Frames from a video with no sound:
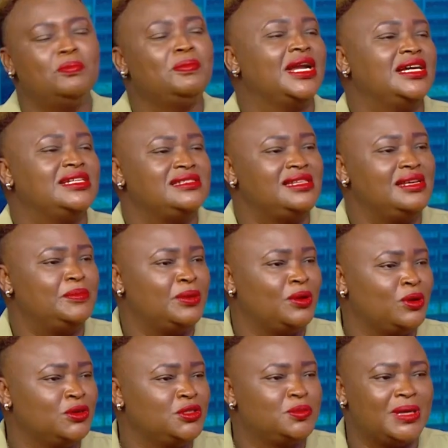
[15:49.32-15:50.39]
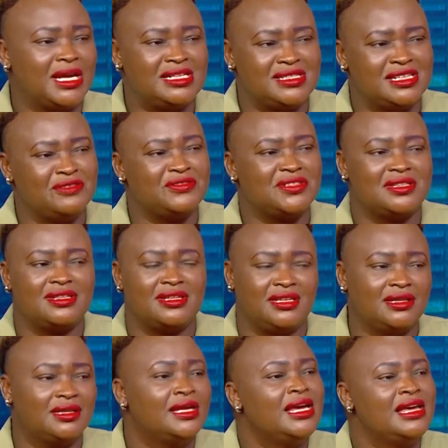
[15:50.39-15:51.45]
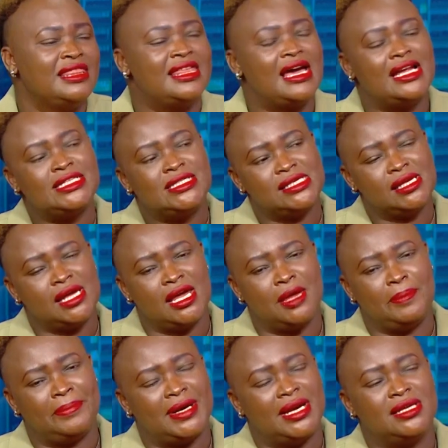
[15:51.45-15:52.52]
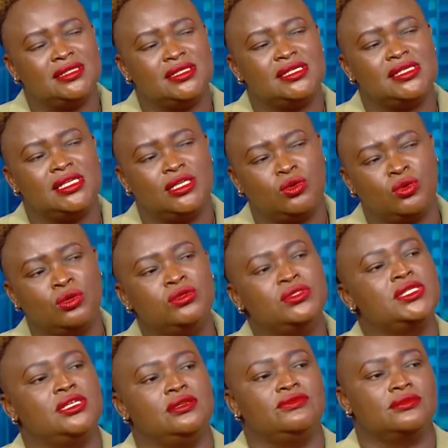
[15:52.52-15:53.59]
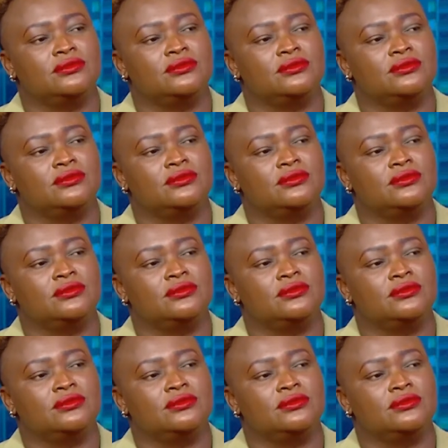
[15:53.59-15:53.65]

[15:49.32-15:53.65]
plus the plot plus everything. Okay. That price is inclusive.